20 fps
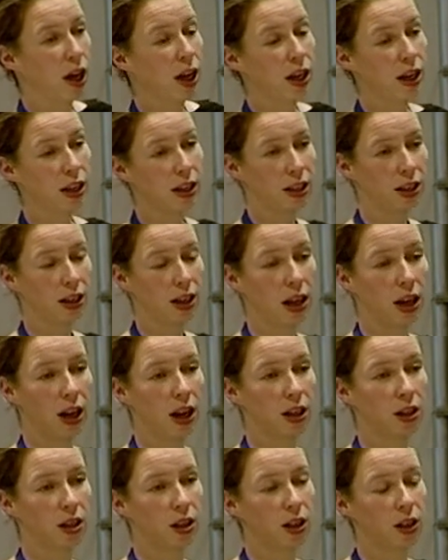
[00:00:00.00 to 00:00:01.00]
Is
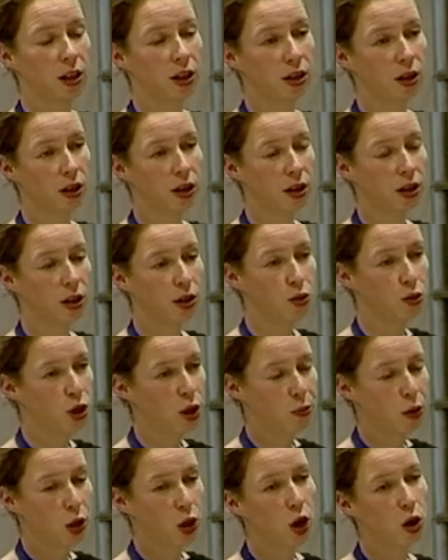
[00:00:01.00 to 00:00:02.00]
that the
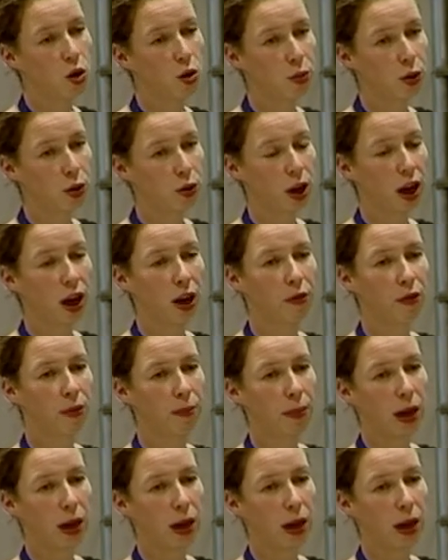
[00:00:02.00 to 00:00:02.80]
treatment hope you have